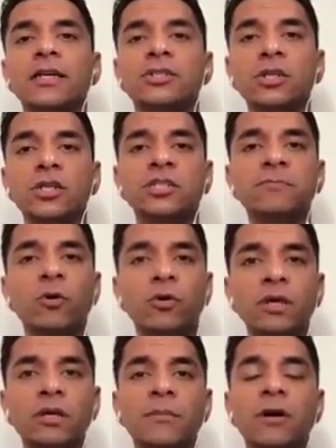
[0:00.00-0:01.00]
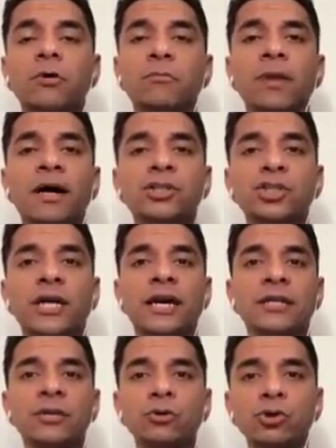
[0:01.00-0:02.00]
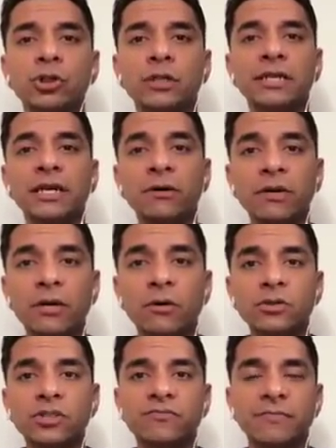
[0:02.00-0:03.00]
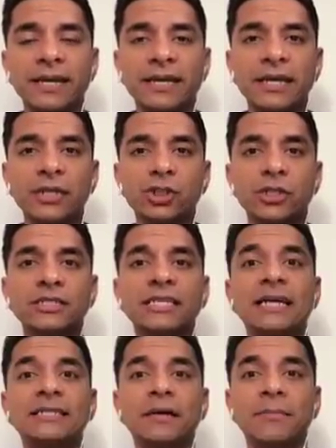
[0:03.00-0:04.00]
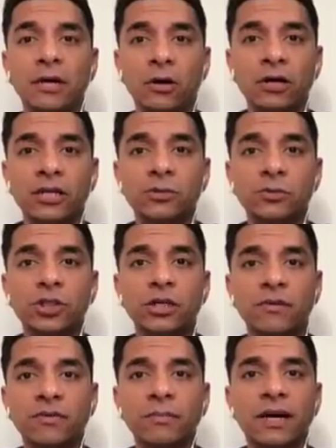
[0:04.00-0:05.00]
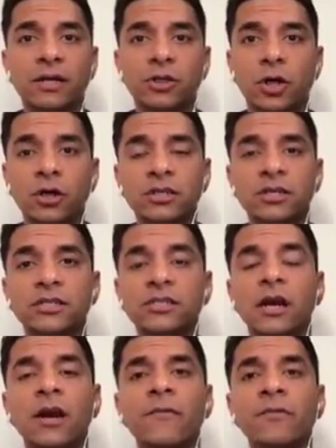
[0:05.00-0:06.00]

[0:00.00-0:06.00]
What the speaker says: It's not spoken about much, and usually the only course of medication is antibiotics, which are given by the doctors,